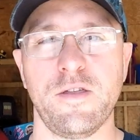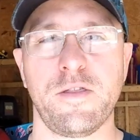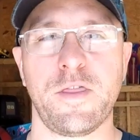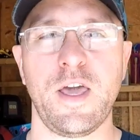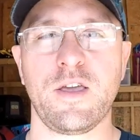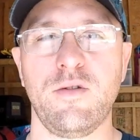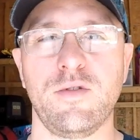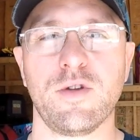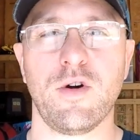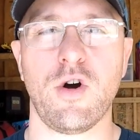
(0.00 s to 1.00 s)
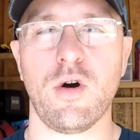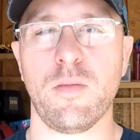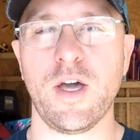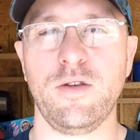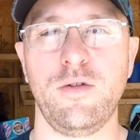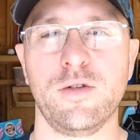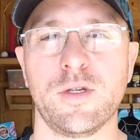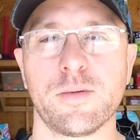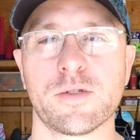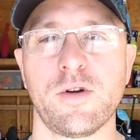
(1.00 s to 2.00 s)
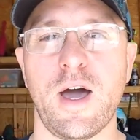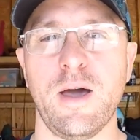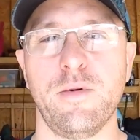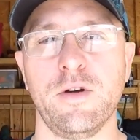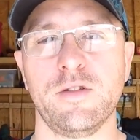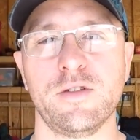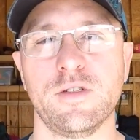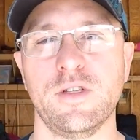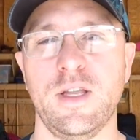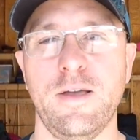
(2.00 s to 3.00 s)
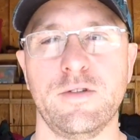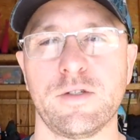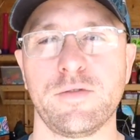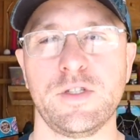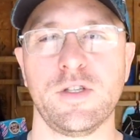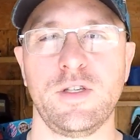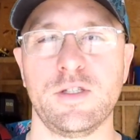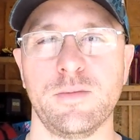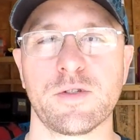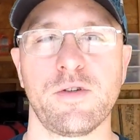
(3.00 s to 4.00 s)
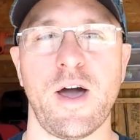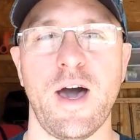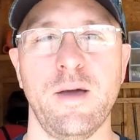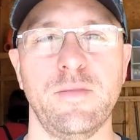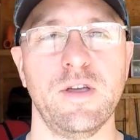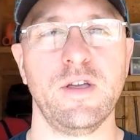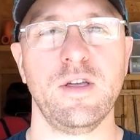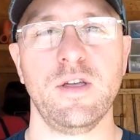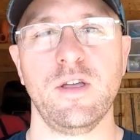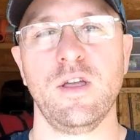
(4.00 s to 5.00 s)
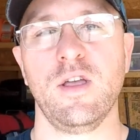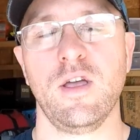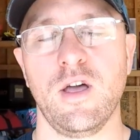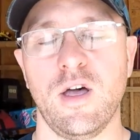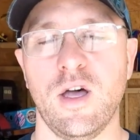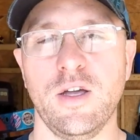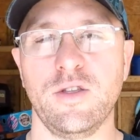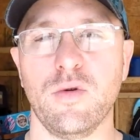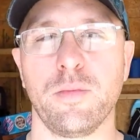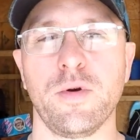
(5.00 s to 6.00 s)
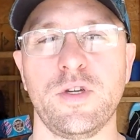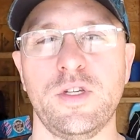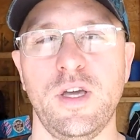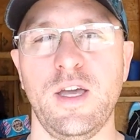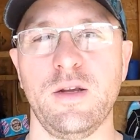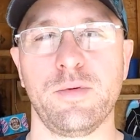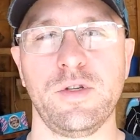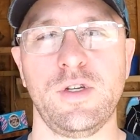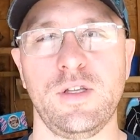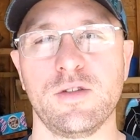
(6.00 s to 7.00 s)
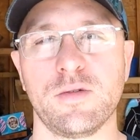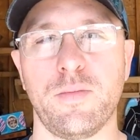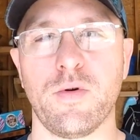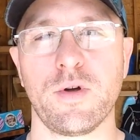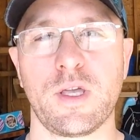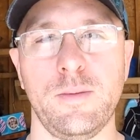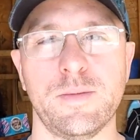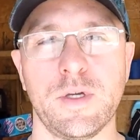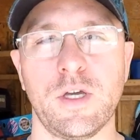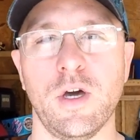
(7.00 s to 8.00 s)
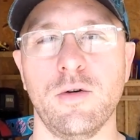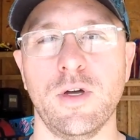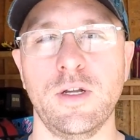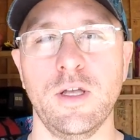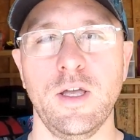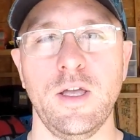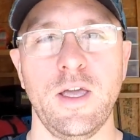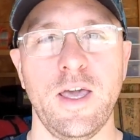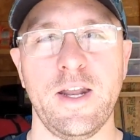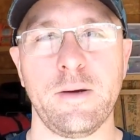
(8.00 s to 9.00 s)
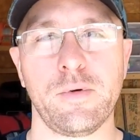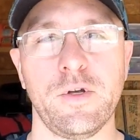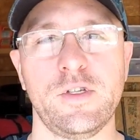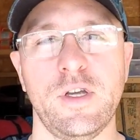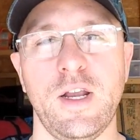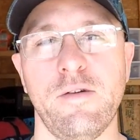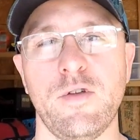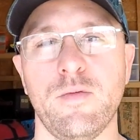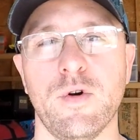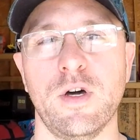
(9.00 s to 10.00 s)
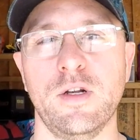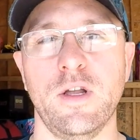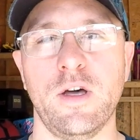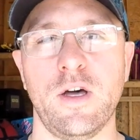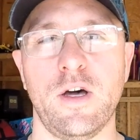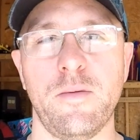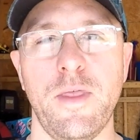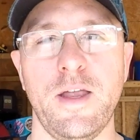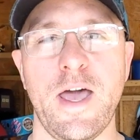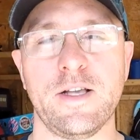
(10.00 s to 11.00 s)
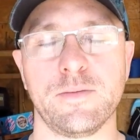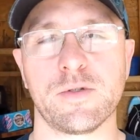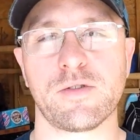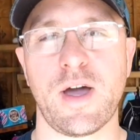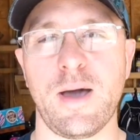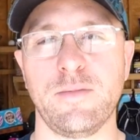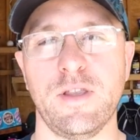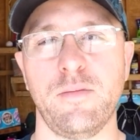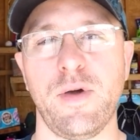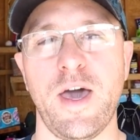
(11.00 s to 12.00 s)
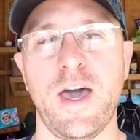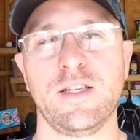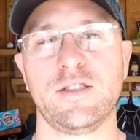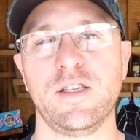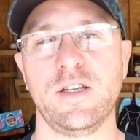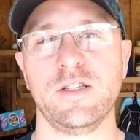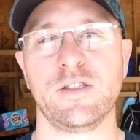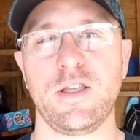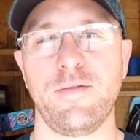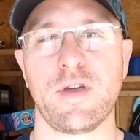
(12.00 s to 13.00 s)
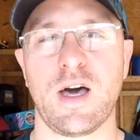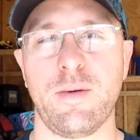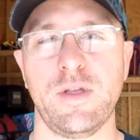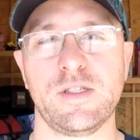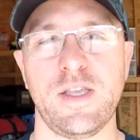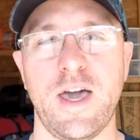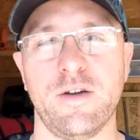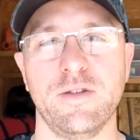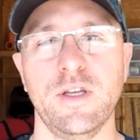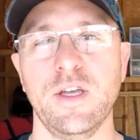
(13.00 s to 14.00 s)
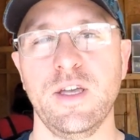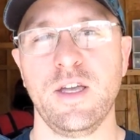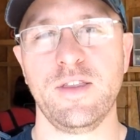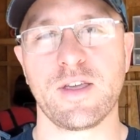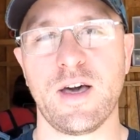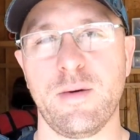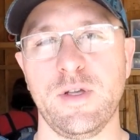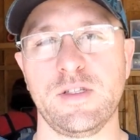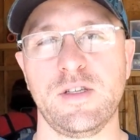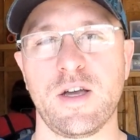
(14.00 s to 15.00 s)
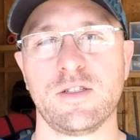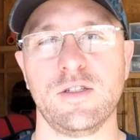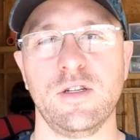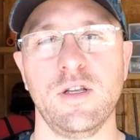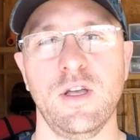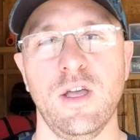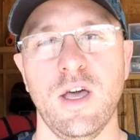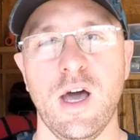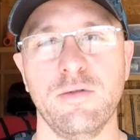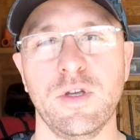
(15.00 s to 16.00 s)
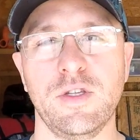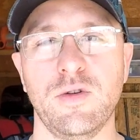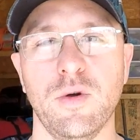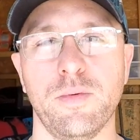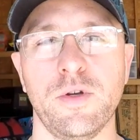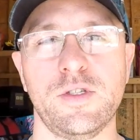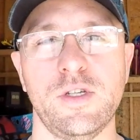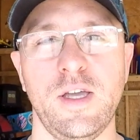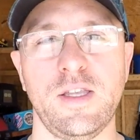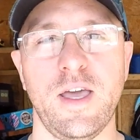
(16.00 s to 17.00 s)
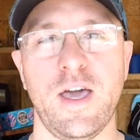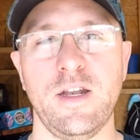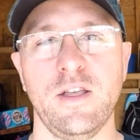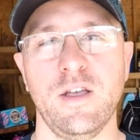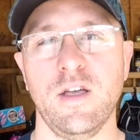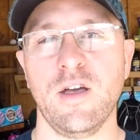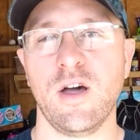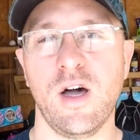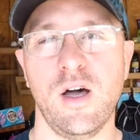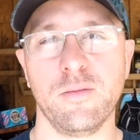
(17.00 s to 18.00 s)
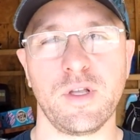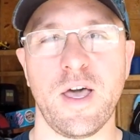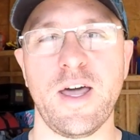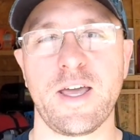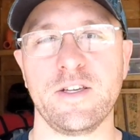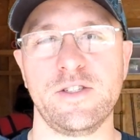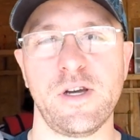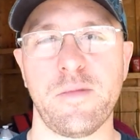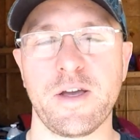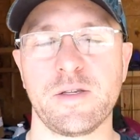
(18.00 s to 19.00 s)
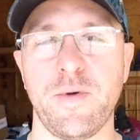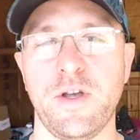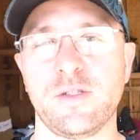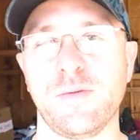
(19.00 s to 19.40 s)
thank you to all my new subscribers that have just recently subscribed. I do appreciate the support, keeps me going, and I appreciate everyone that has subscribed in the past and is leaving comments down in the comment section. I really do appreciate that. I'm glad I can share my experience